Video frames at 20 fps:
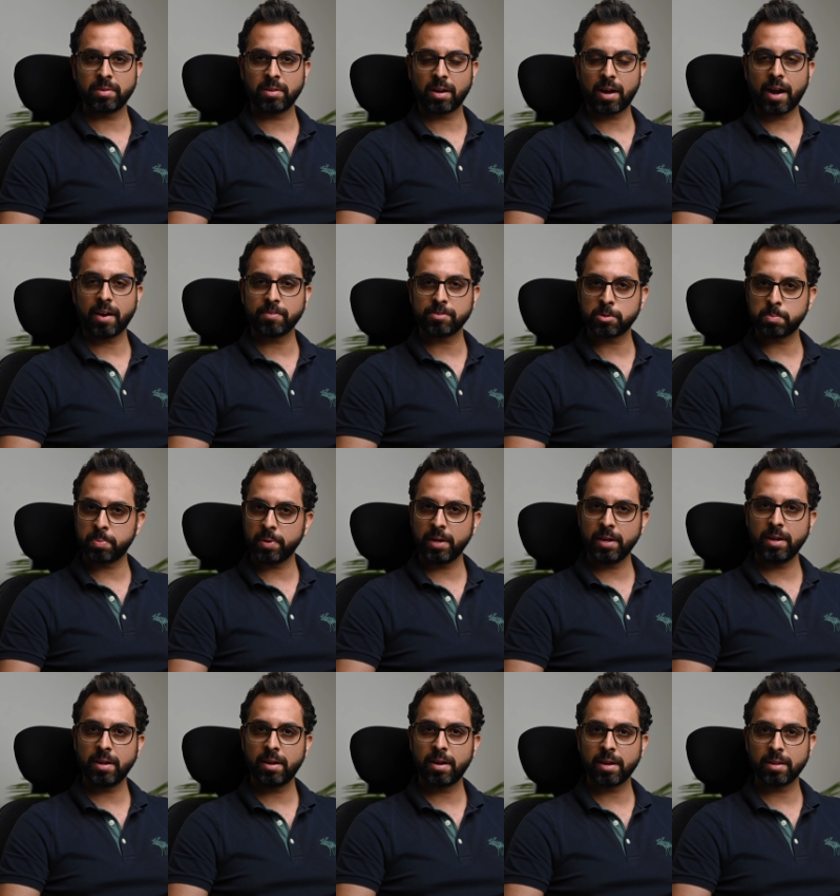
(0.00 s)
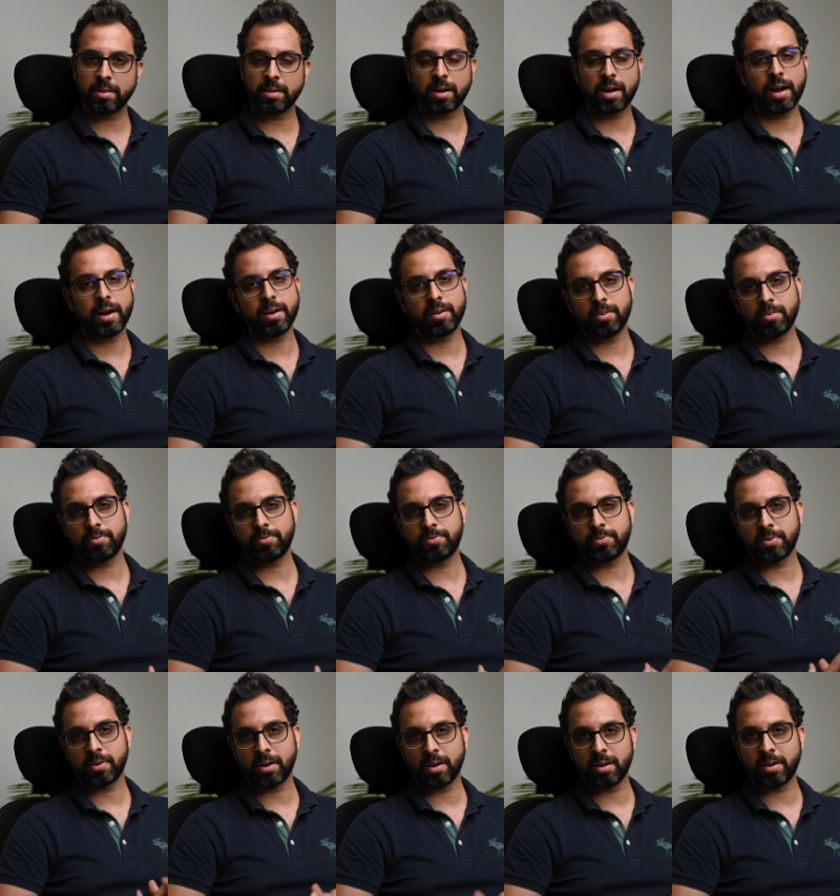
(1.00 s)
kind of speed and the kind
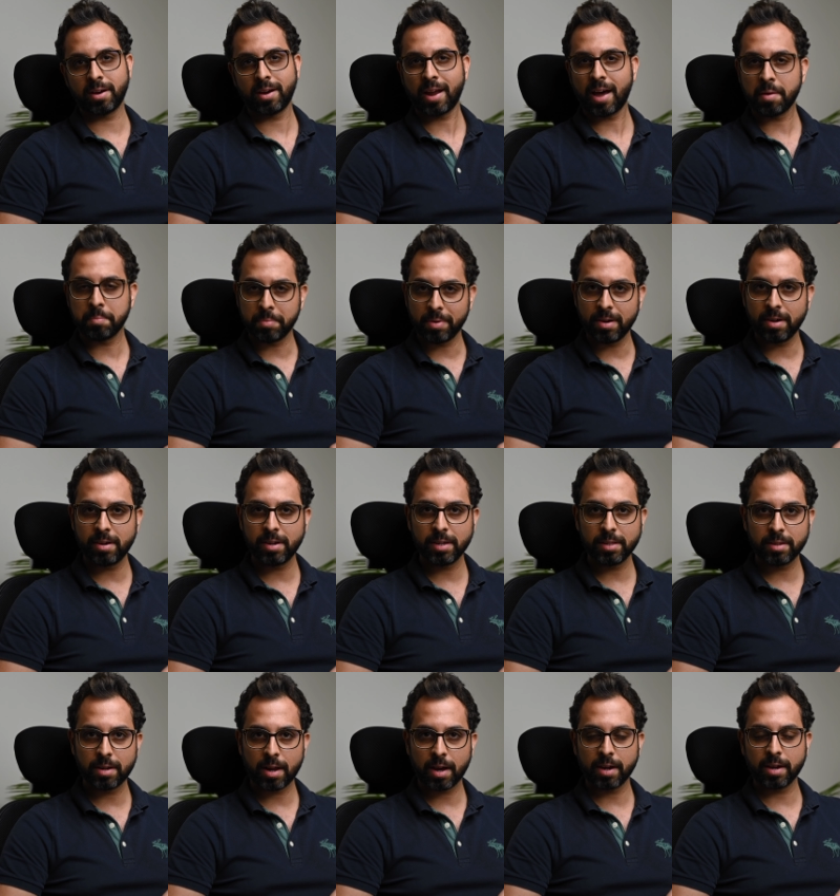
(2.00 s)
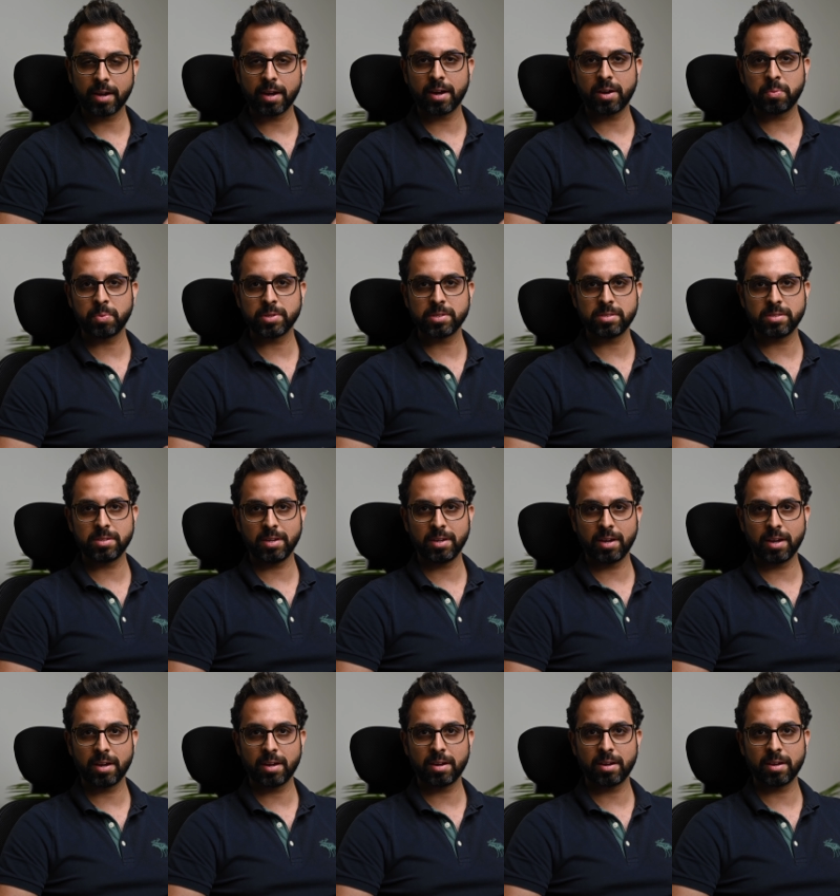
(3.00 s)
of reliability that I get with
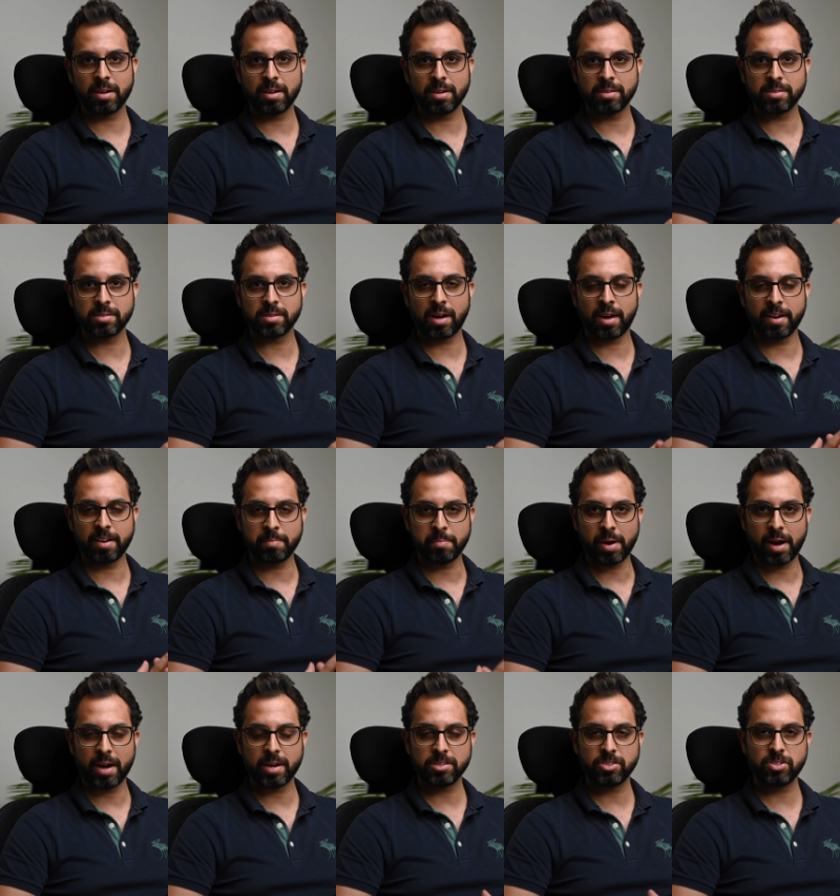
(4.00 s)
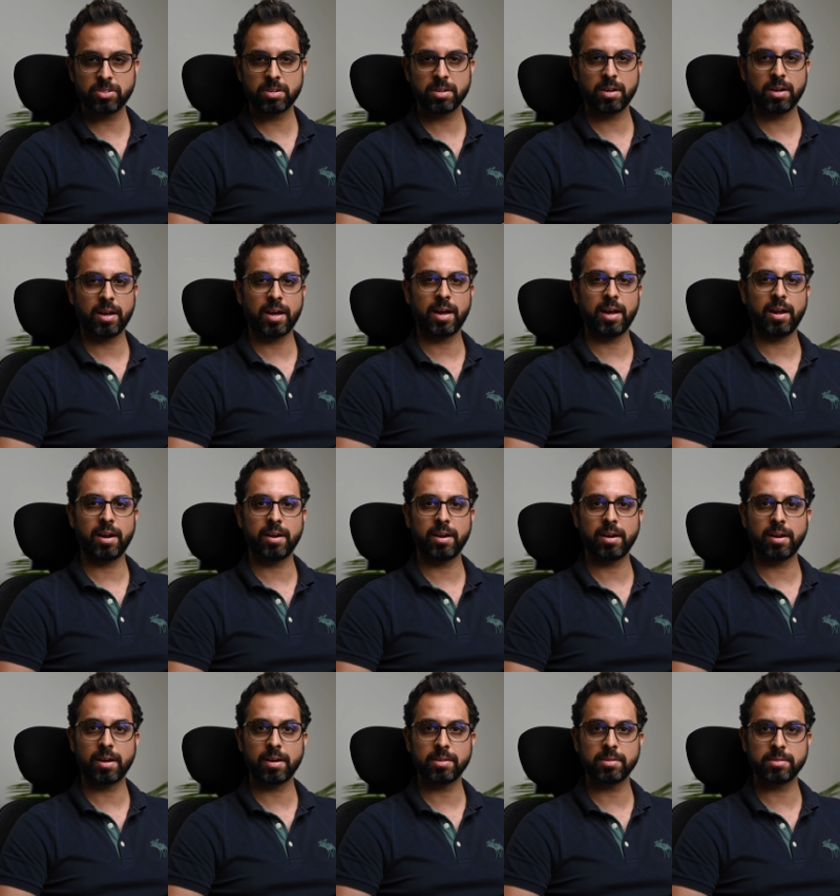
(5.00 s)
Seagate is unmatched, and
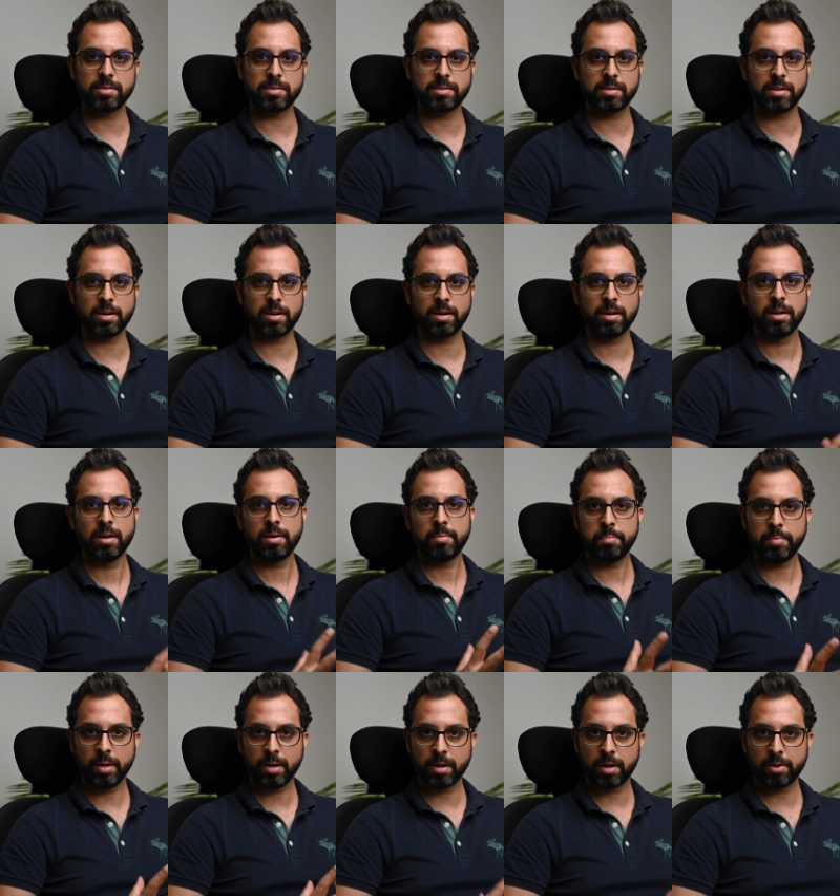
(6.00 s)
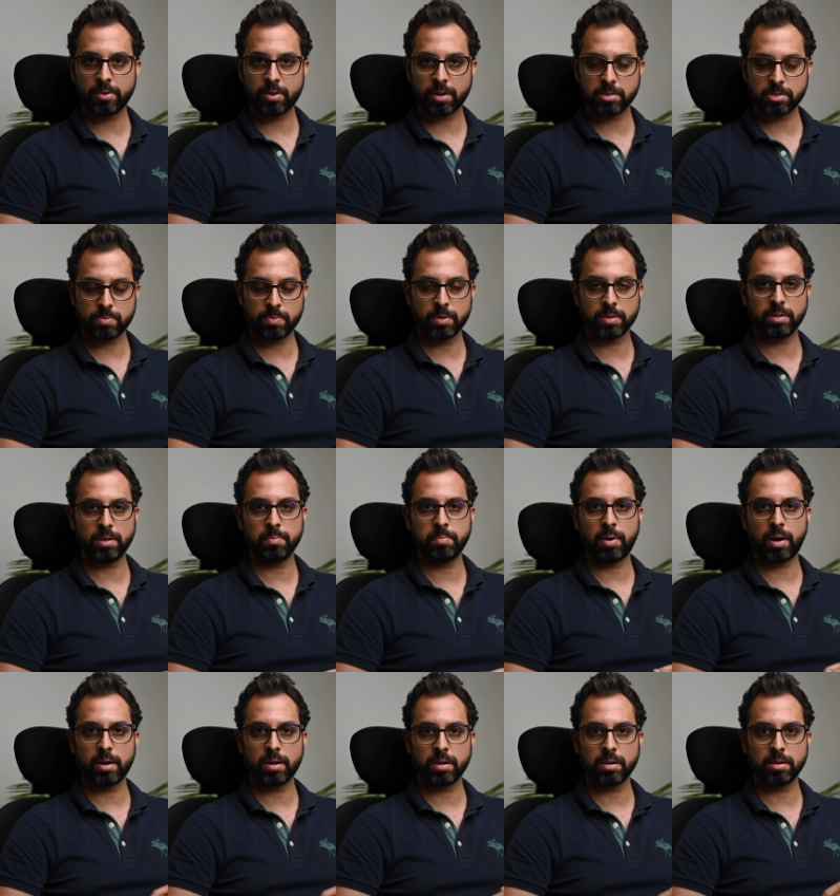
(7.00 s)
it has been a trustworthy
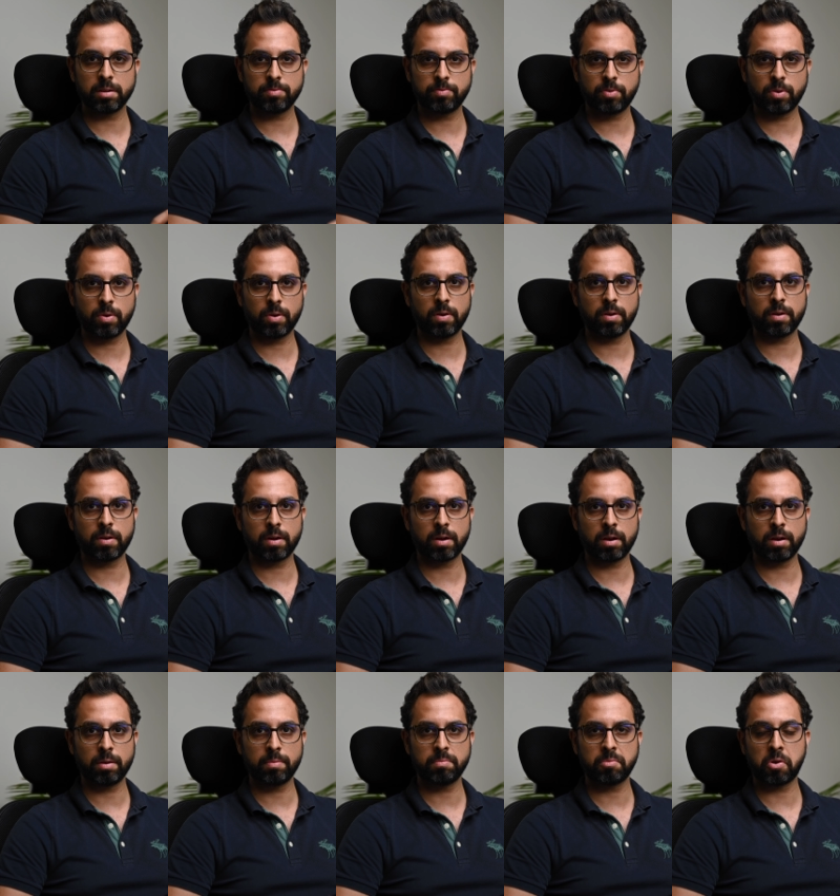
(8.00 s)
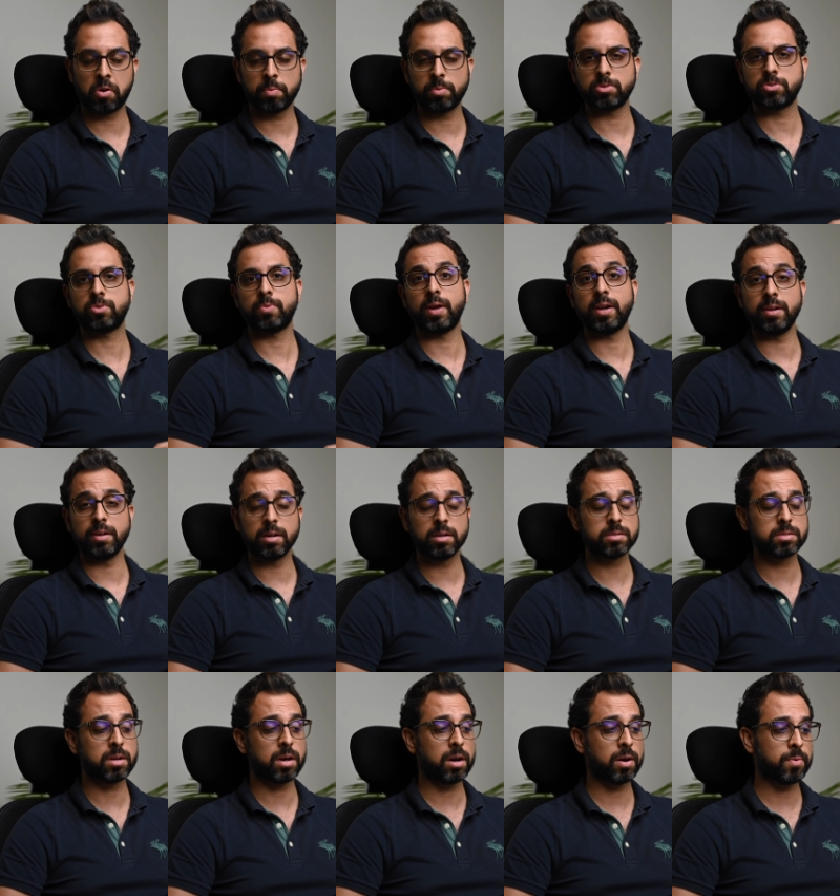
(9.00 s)
partner for almost 12
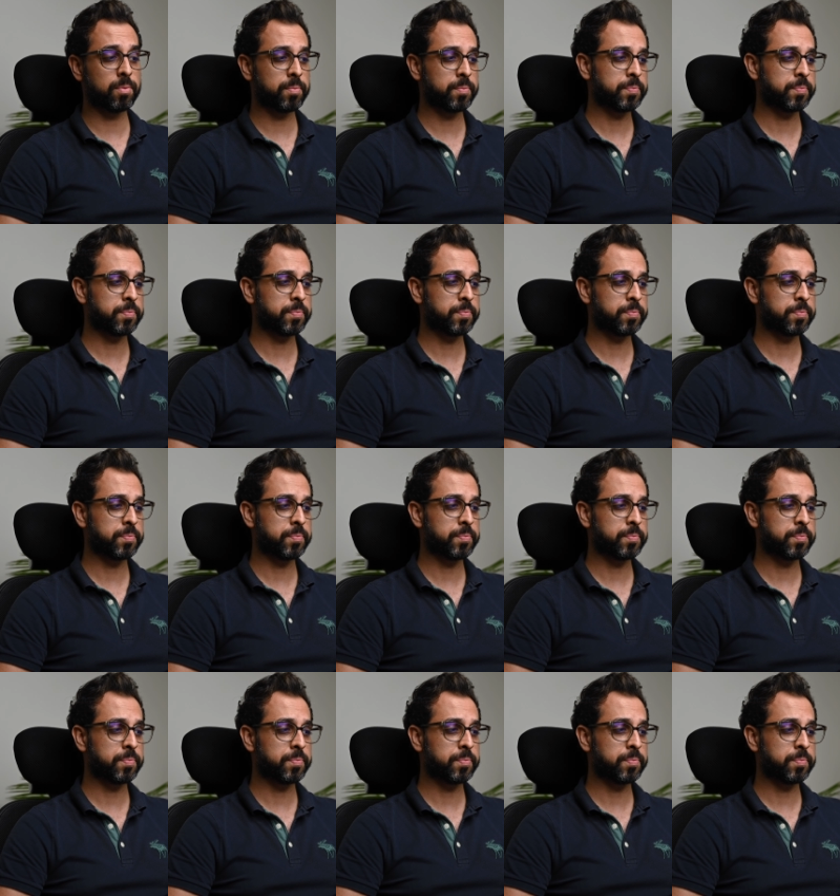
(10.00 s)
years now.